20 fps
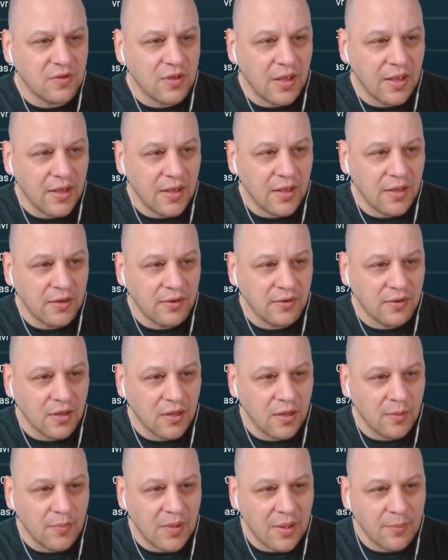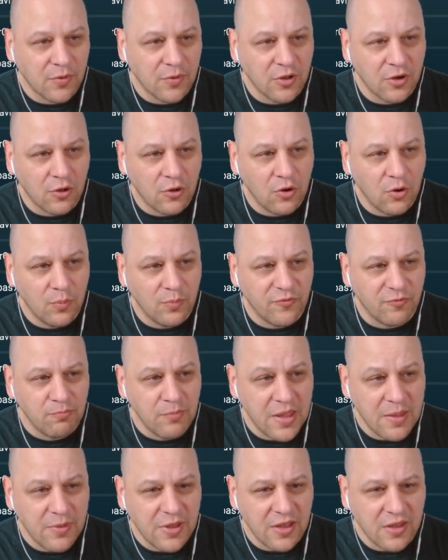And I'm going to hope
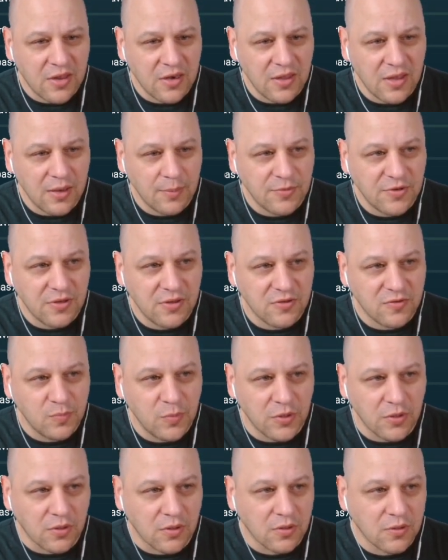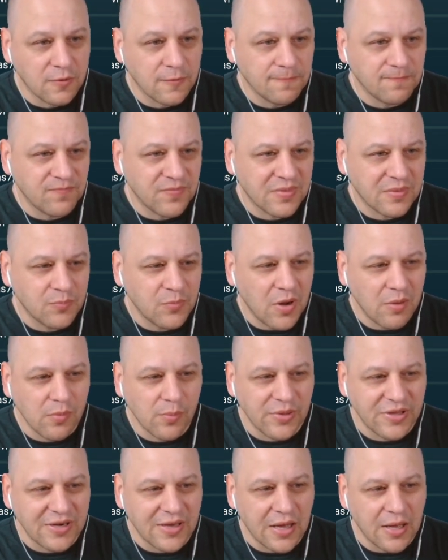maybe I can get up to this book.
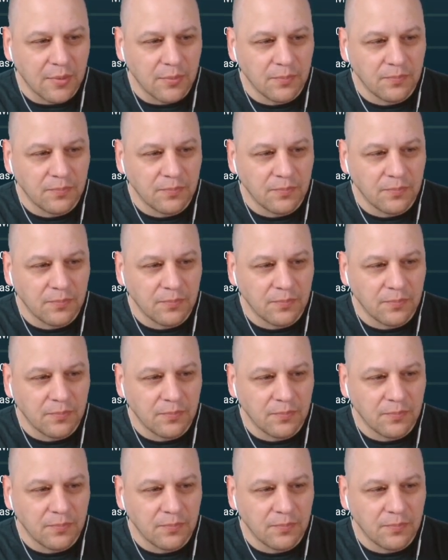Probably not.